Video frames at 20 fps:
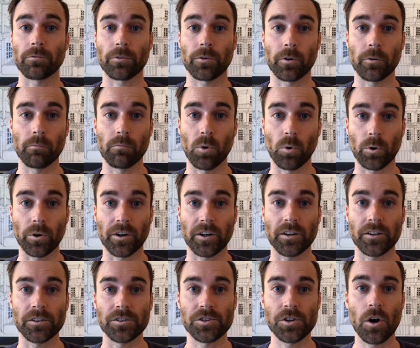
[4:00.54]
for a
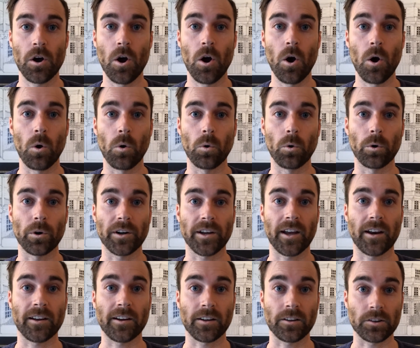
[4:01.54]
mortgage or
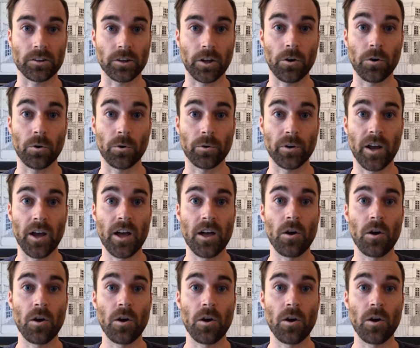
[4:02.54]
getting a loan,